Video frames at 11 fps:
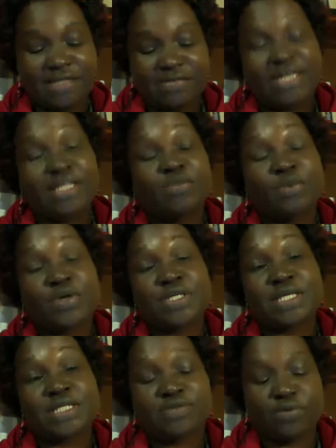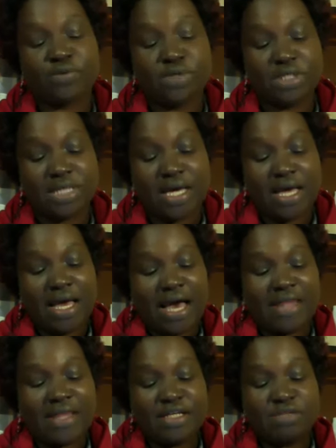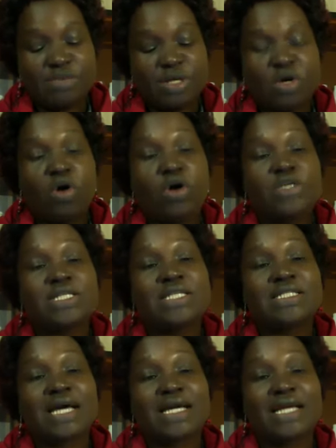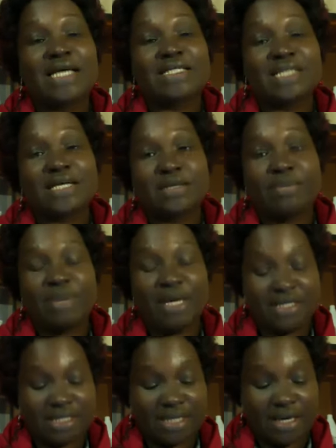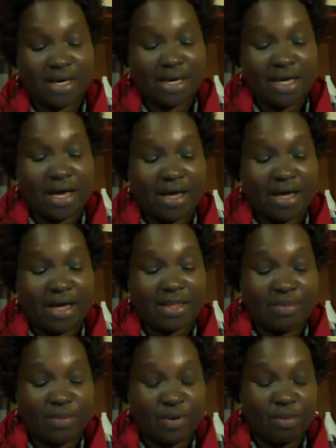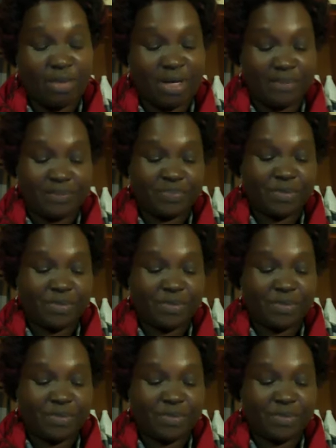that is processed foods. And that is because this can exacerbate the problem.